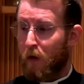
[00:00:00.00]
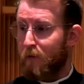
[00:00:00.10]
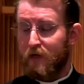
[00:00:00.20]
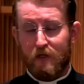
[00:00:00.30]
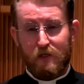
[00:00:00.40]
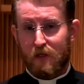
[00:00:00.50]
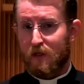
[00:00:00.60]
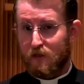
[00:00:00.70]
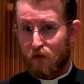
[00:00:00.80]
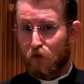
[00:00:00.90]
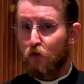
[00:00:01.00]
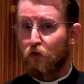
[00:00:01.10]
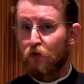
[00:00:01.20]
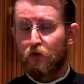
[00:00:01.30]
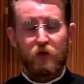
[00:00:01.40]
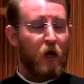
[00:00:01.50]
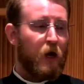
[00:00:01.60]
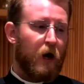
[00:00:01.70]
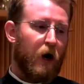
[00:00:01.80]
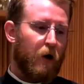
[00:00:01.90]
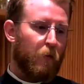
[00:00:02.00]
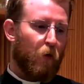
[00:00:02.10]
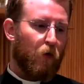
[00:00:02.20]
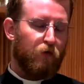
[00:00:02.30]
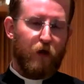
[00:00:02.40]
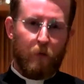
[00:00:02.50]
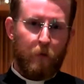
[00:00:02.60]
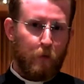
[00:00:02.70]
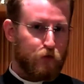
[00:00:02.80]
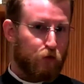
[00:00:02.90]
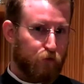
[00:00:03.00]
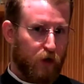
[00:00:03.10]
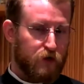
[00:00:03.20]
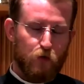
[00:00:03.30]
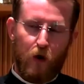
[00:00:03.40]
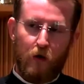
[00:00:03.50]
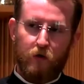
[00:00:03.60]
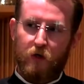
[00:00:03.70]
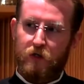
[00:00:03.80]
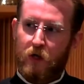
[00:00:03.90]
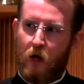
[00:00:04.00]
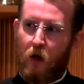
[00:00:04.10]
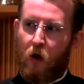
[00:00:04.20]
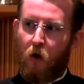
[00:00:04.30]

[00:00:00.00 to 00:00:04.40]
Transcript: Uh, maybe it's things in the news um, or family members or friends around us.